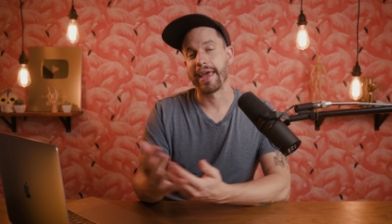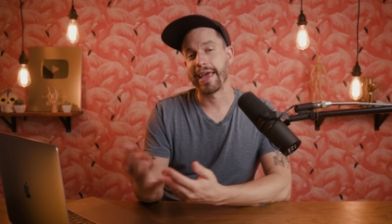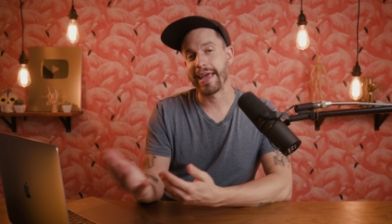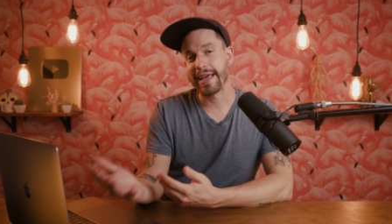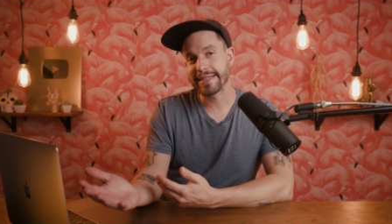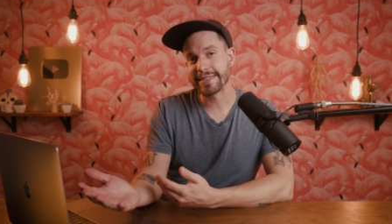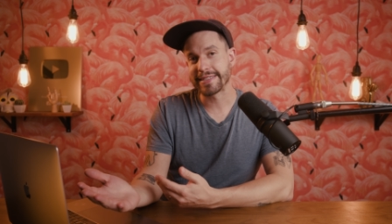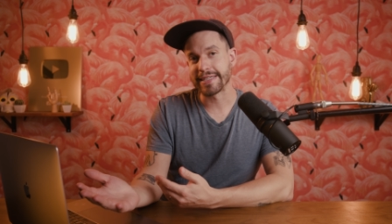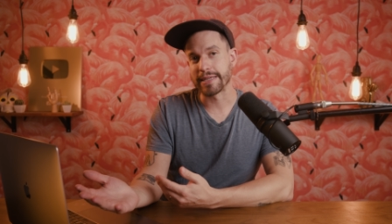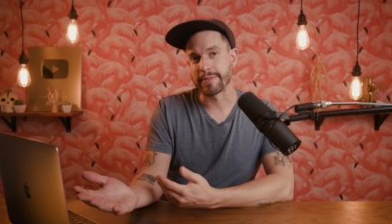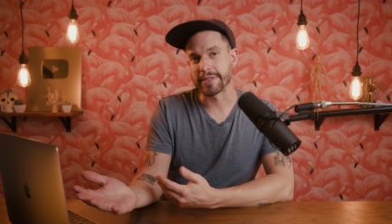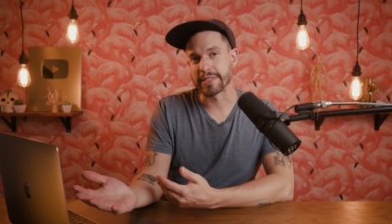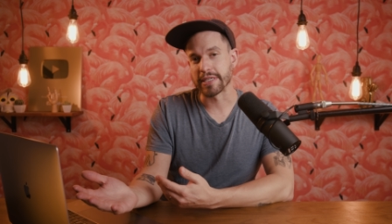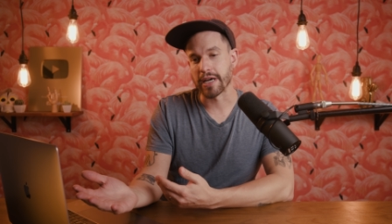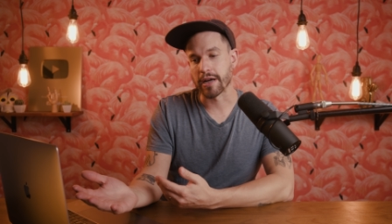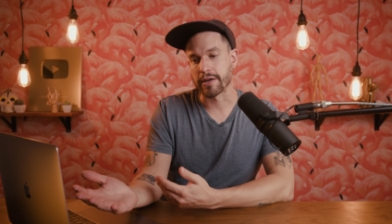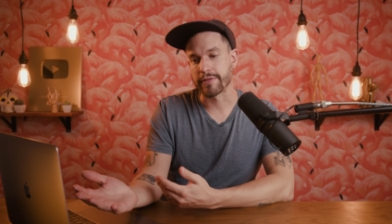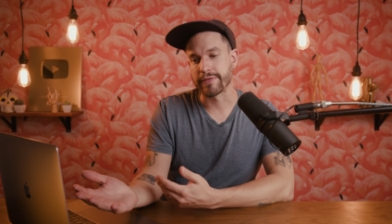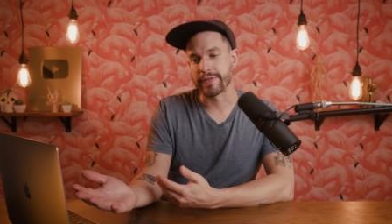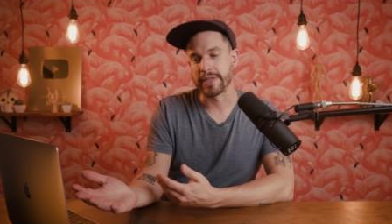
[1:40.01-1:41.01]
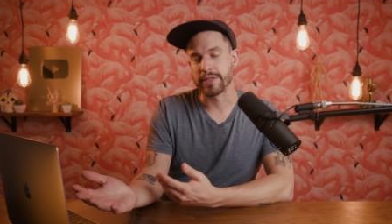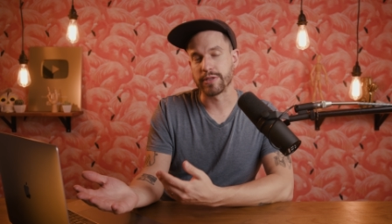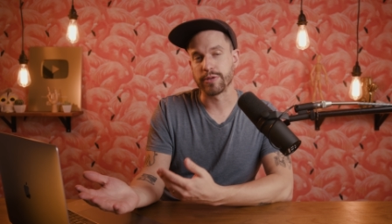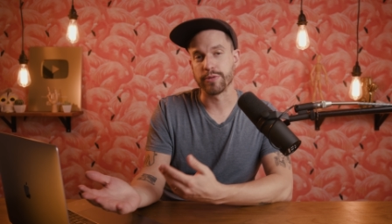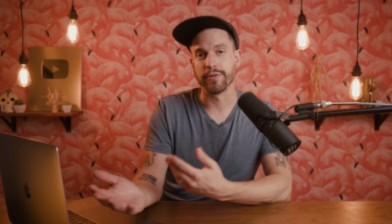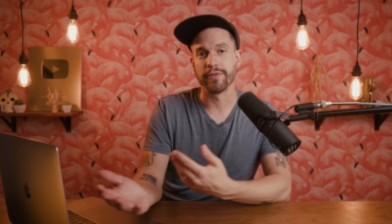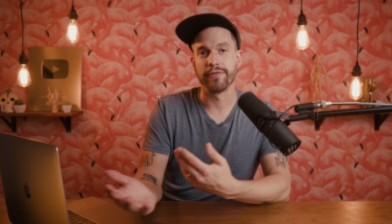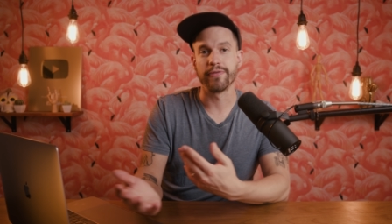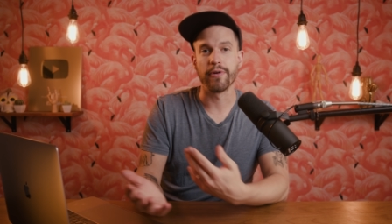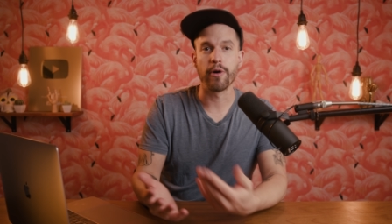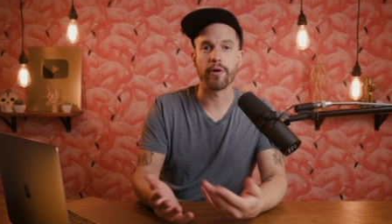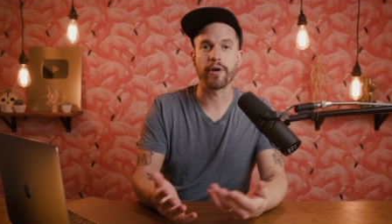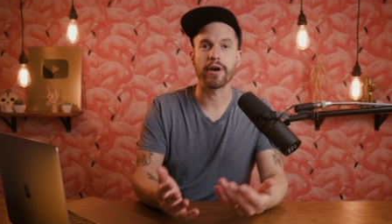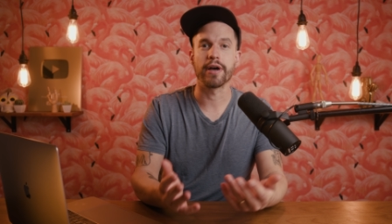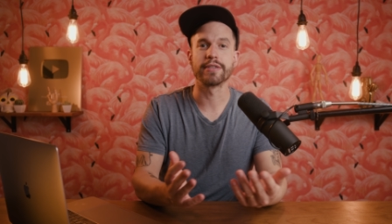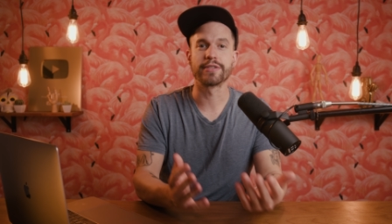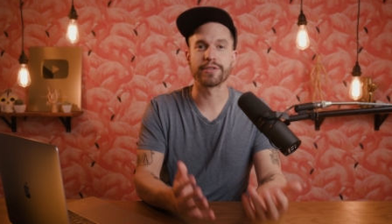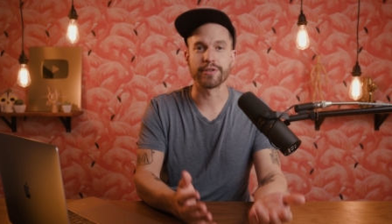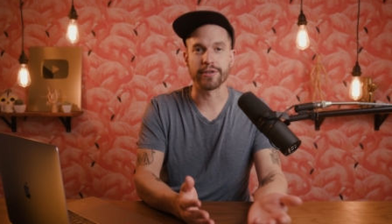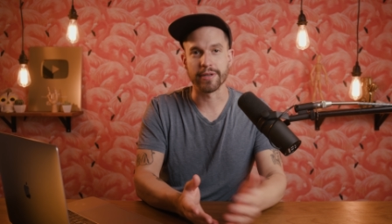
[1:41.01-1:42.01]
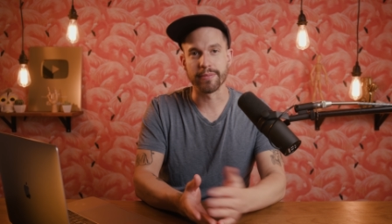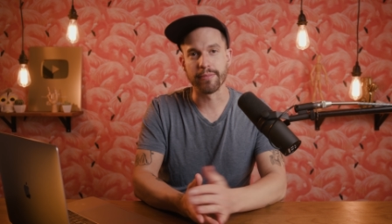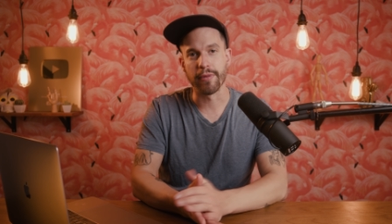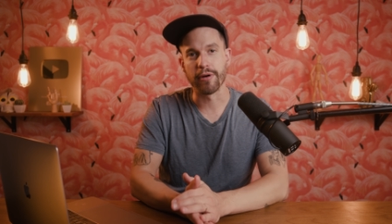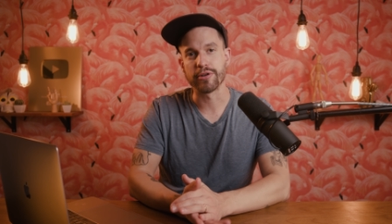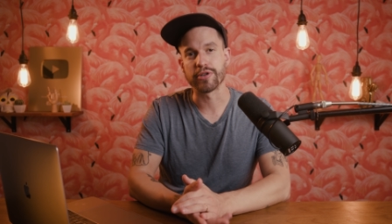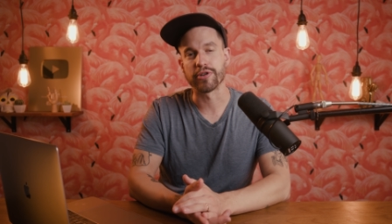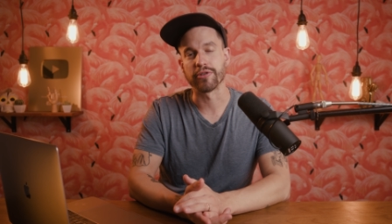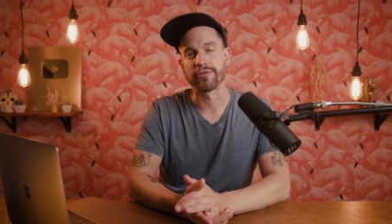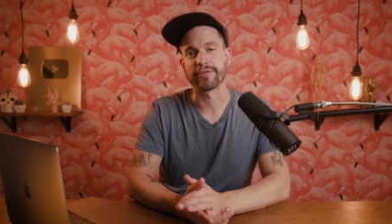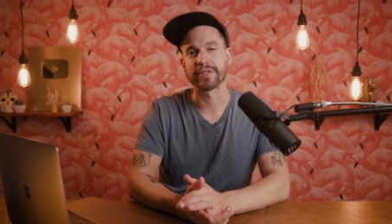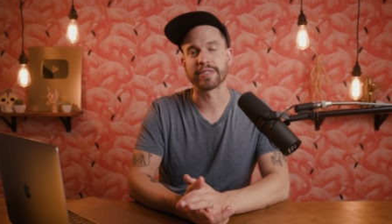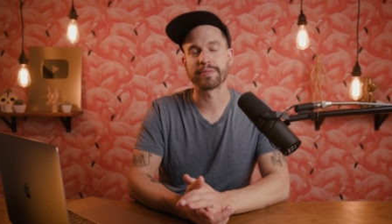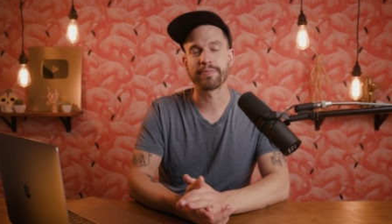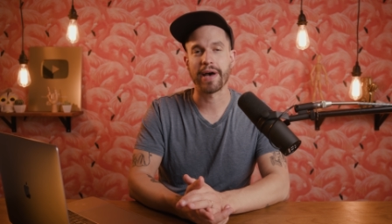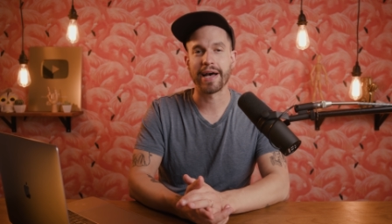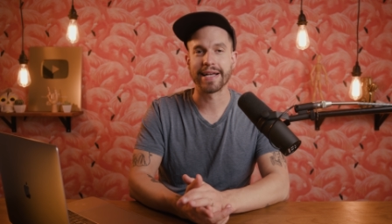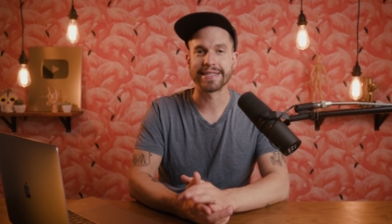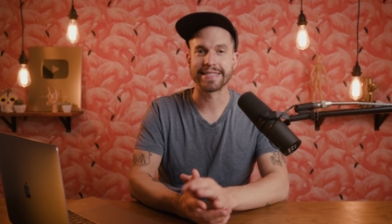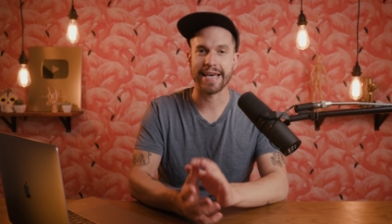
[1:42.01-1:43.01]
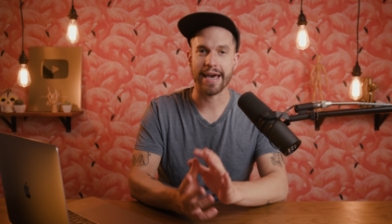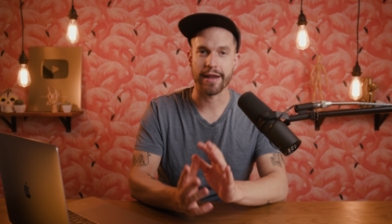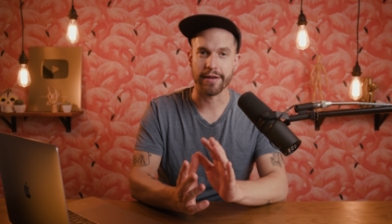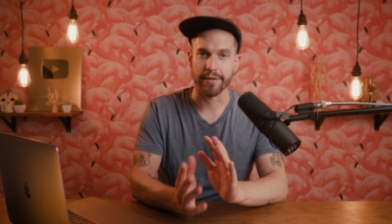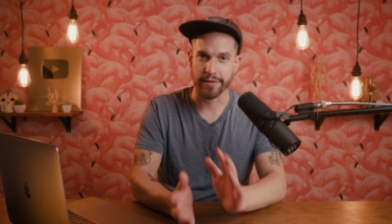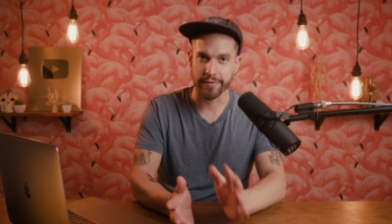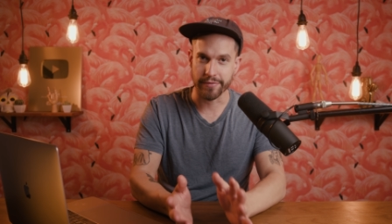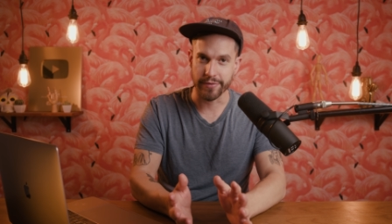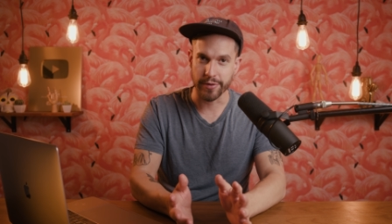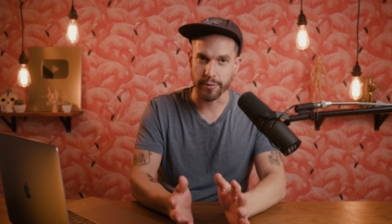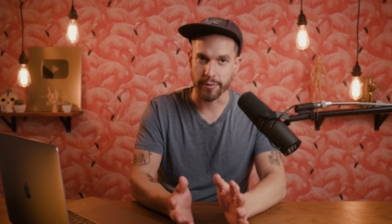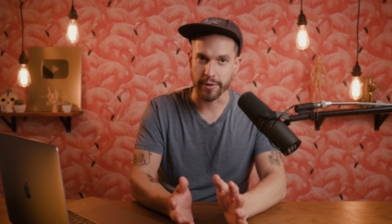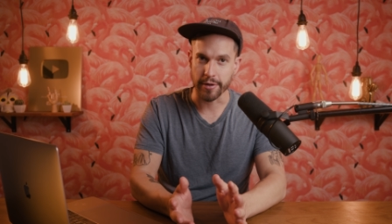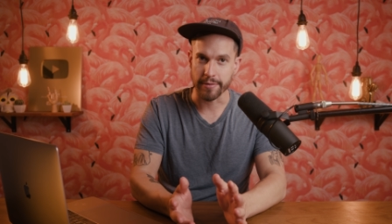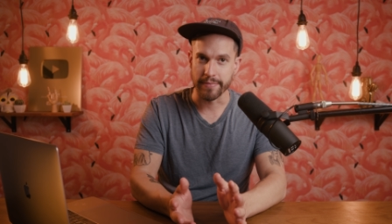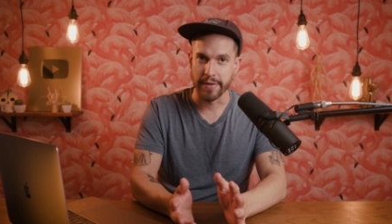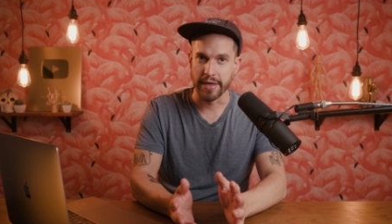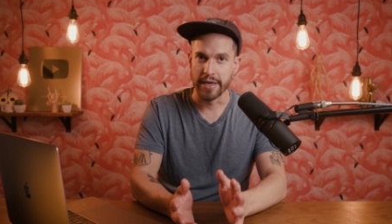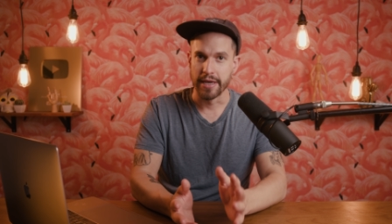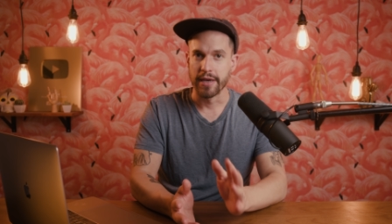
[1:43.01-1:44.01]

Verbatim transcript: and cinematography to evoke a certain emotional response out of the viewer.